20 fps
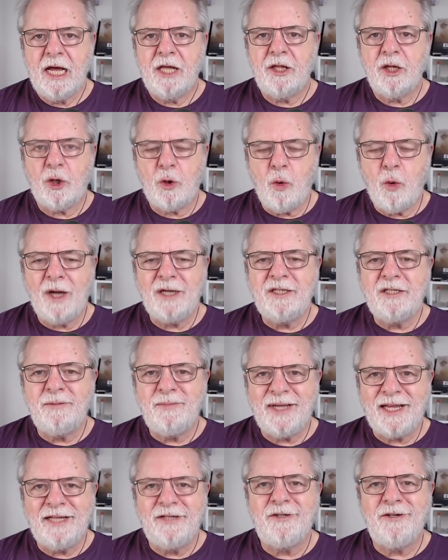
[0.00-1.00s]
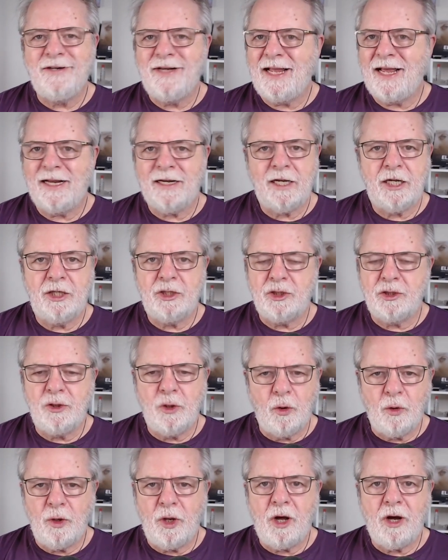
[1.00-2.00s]
The quantum internet is
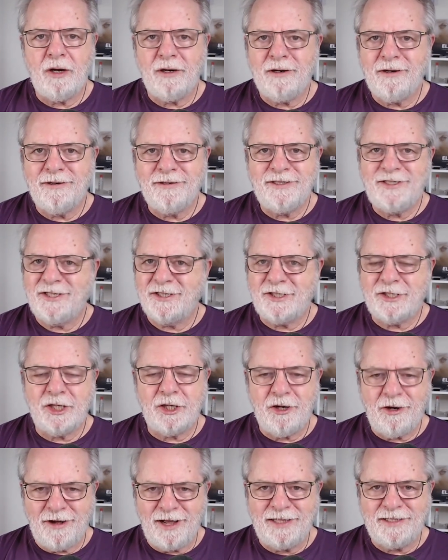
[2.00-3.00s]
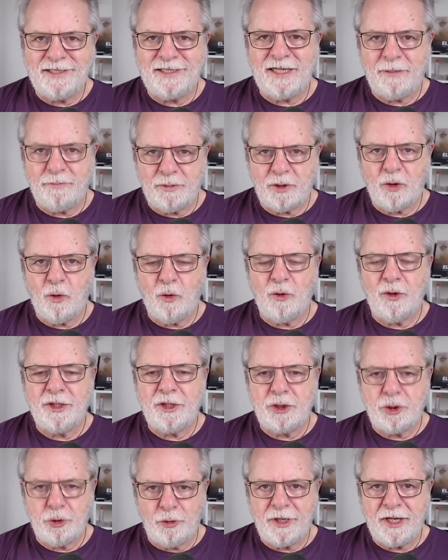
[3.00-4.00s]
no longer just a concept or a
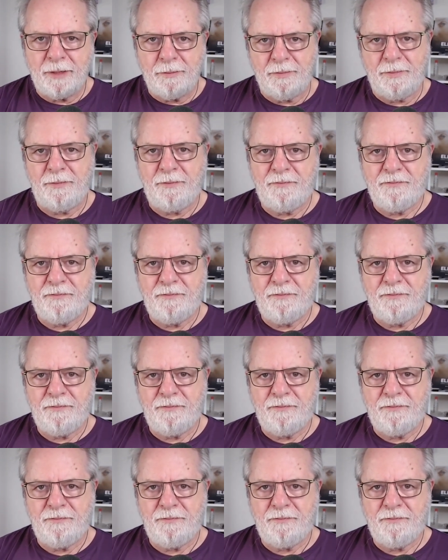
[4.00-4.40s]
dream.